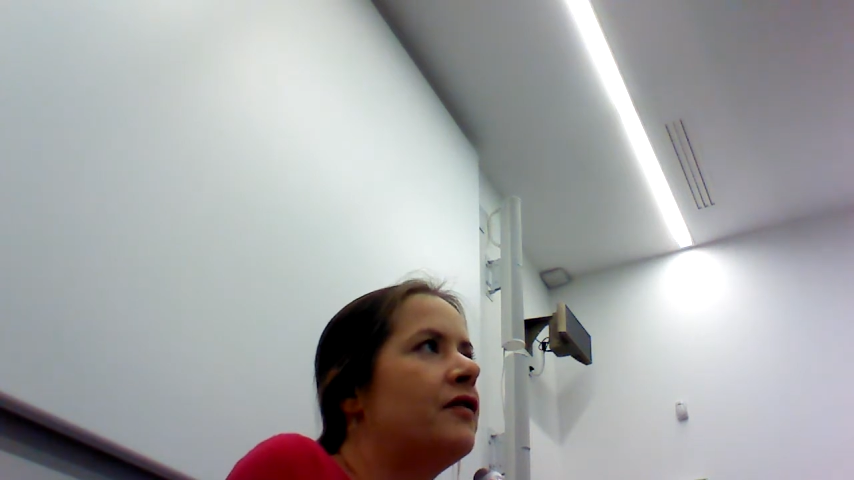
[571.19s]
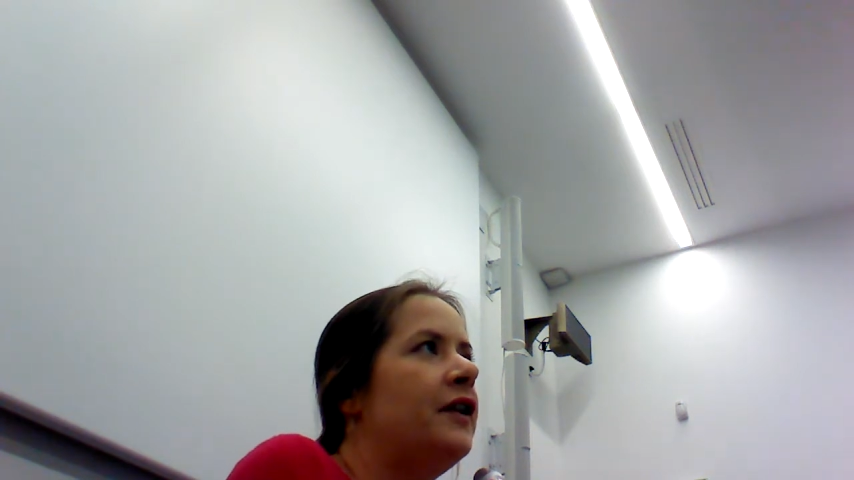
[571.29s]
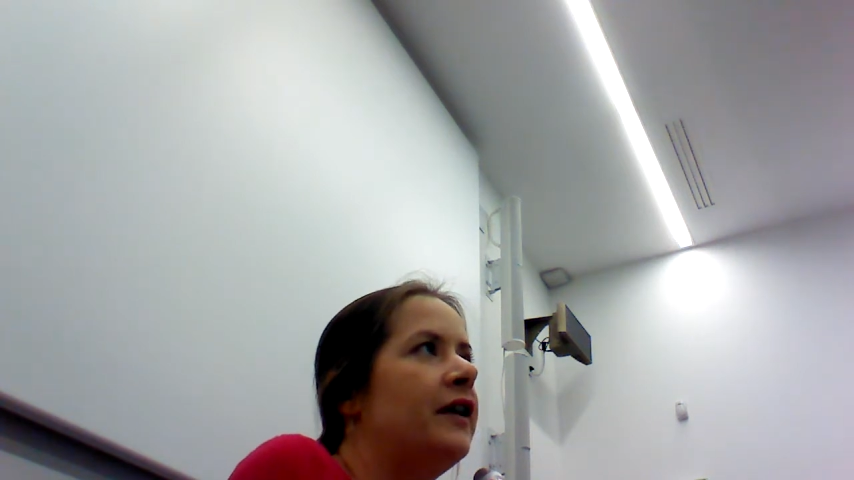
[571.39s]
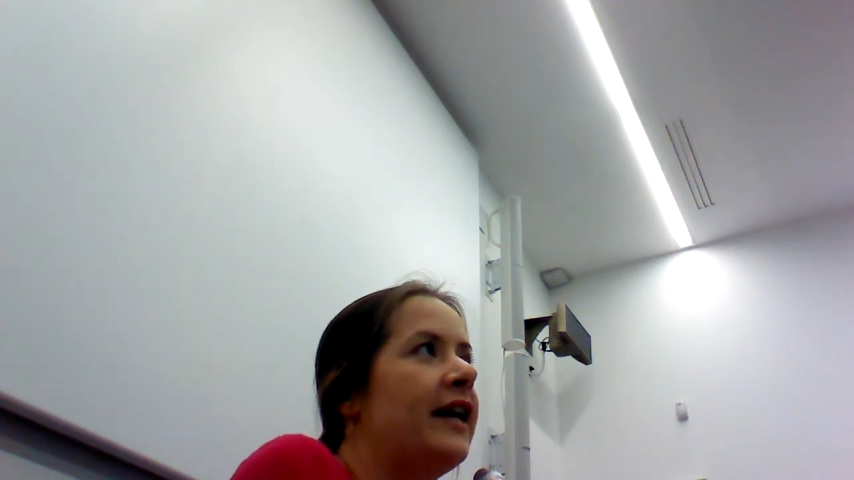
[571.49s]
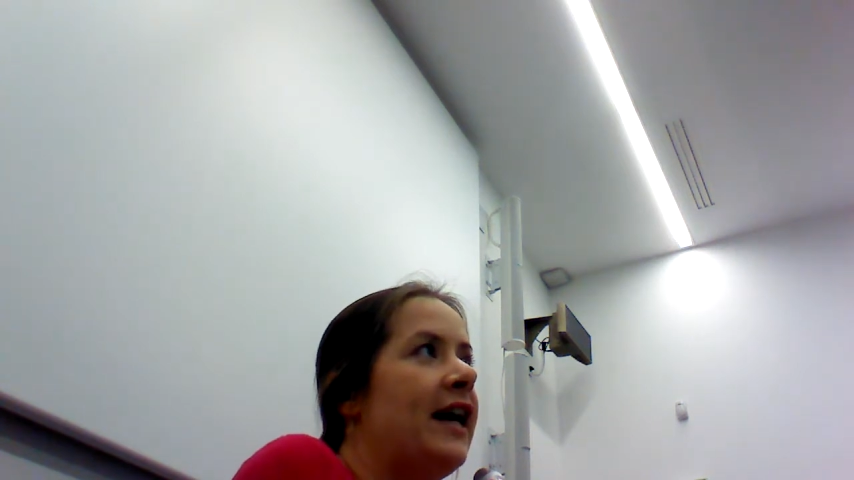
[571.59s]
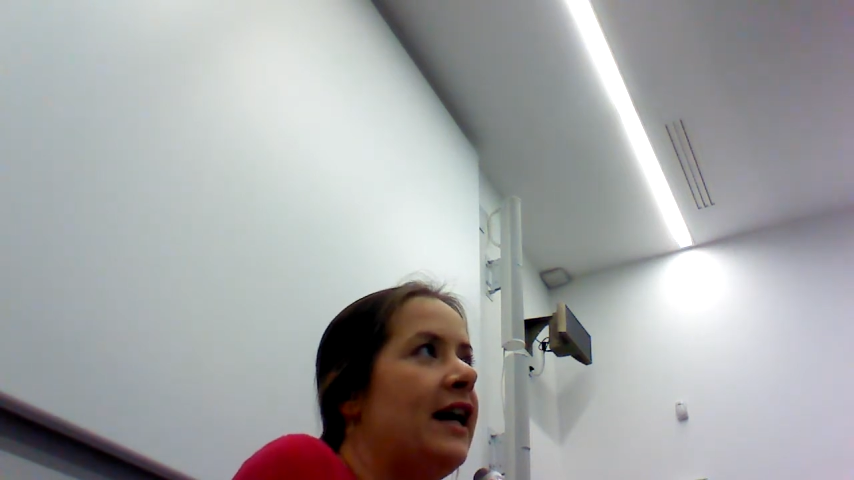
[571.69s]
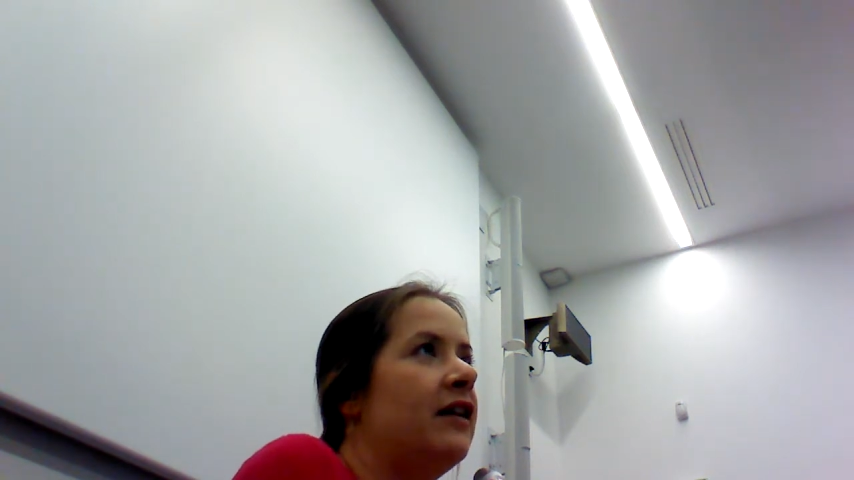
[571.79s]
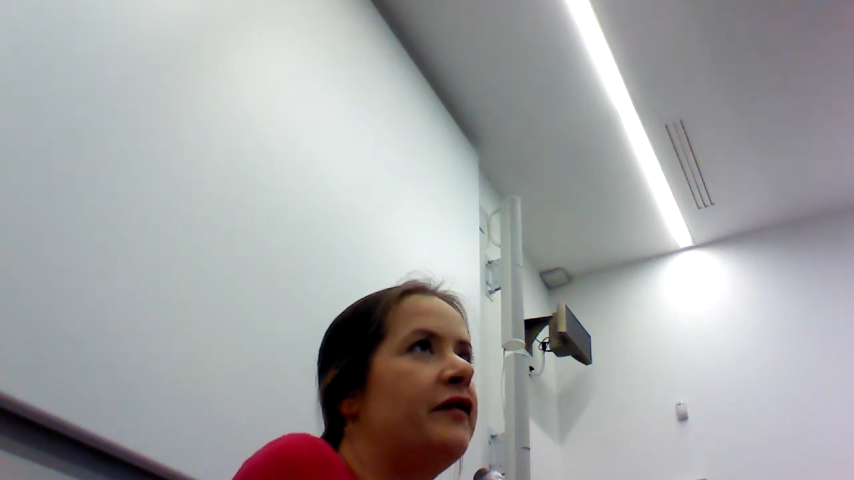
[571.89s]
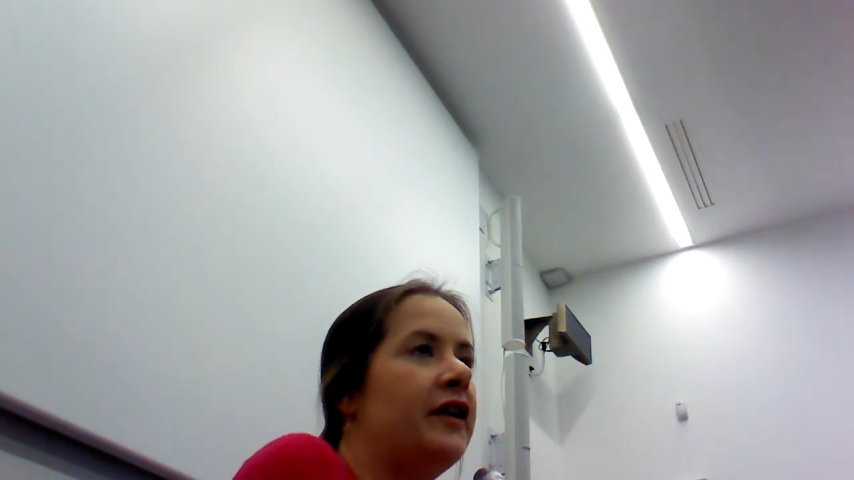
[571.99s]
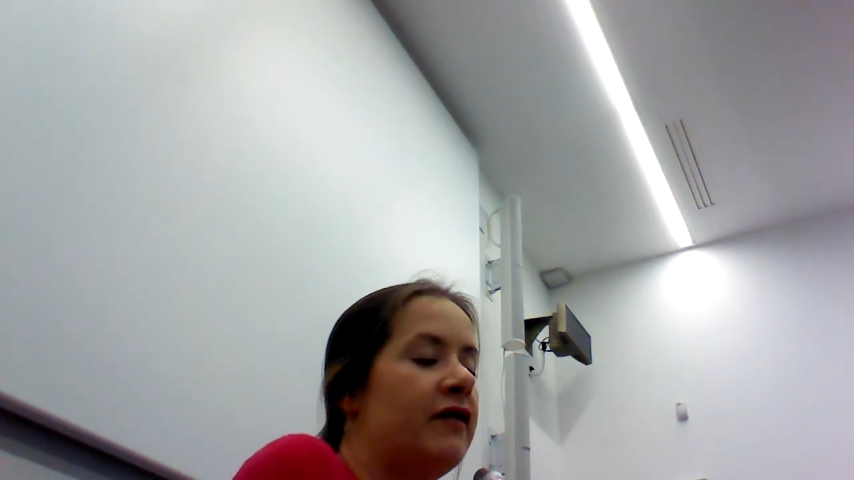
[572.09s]
Fine Gael
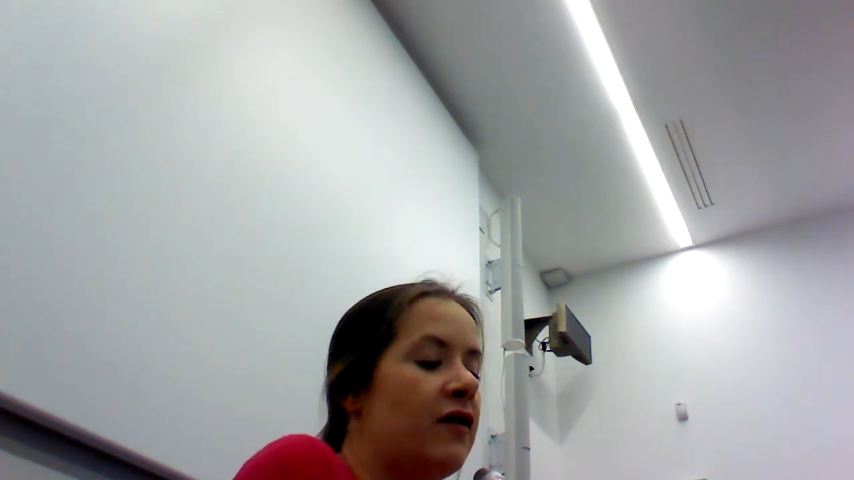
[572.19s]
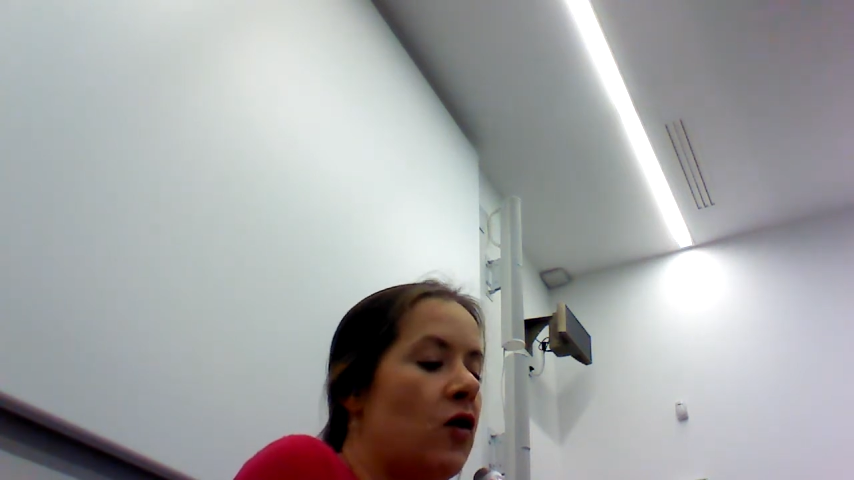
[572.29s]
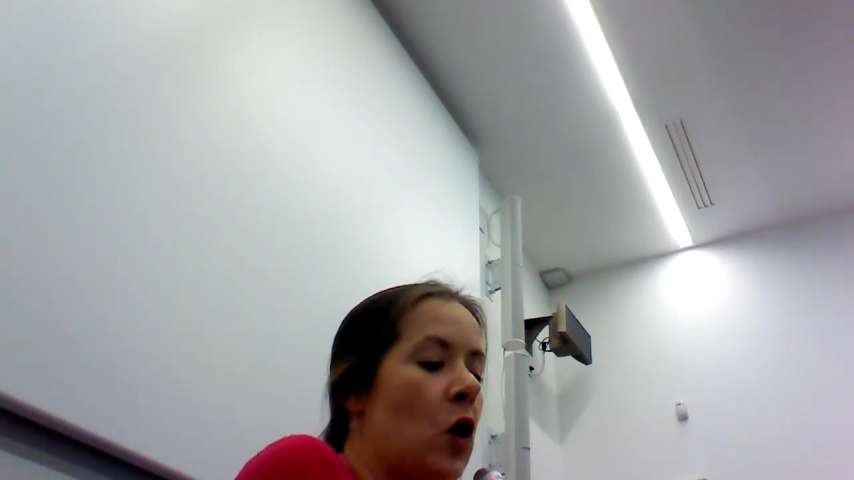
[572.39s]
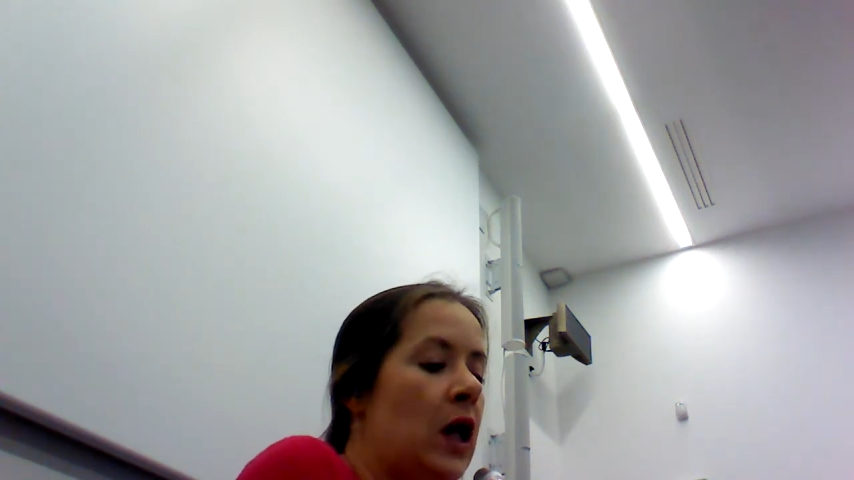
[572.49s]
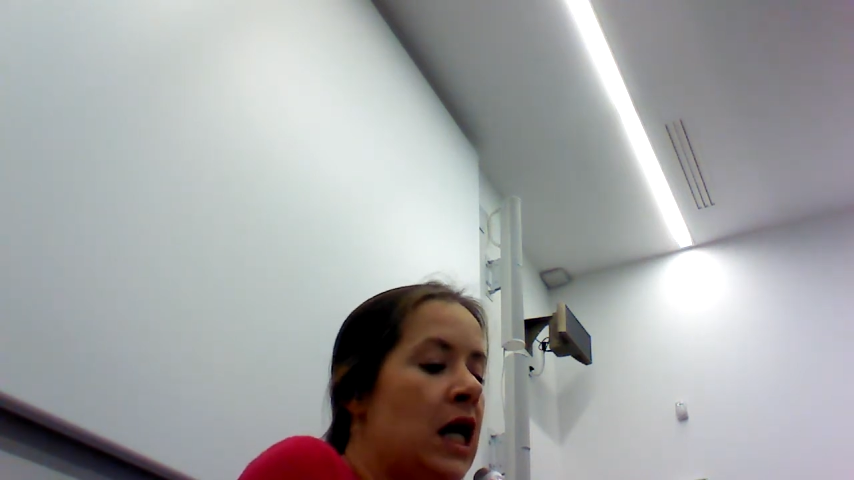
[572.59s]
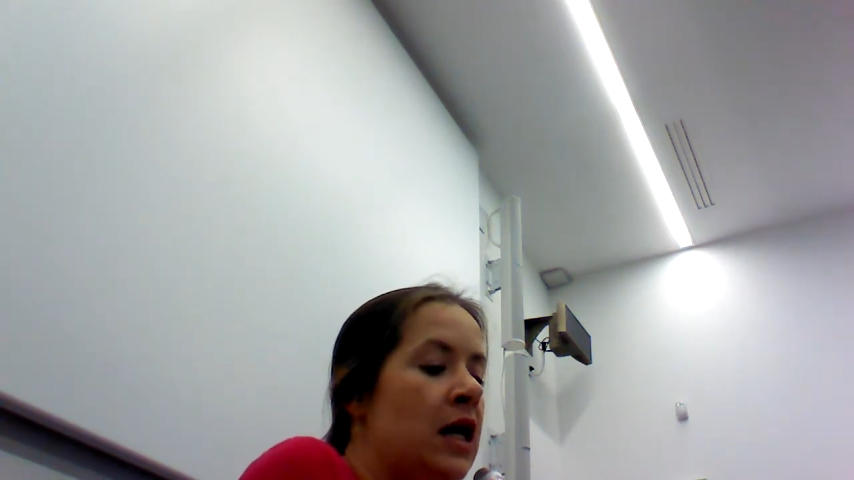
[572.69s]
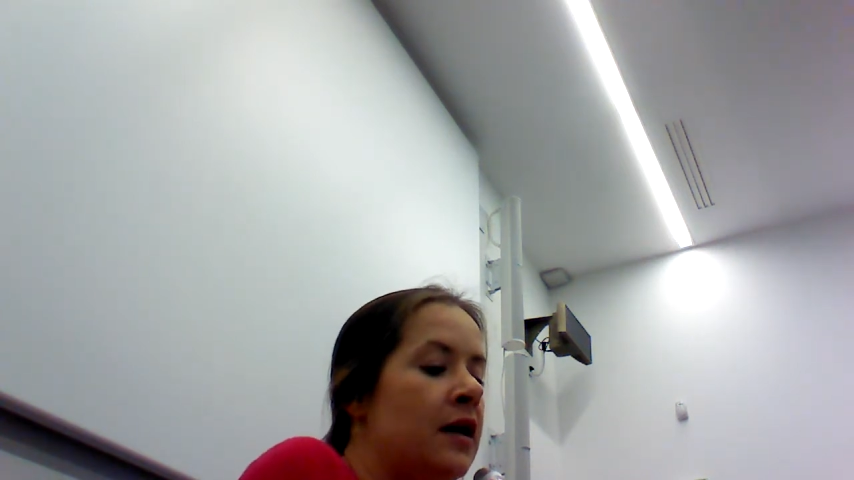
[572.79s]
and Fianna Fáil,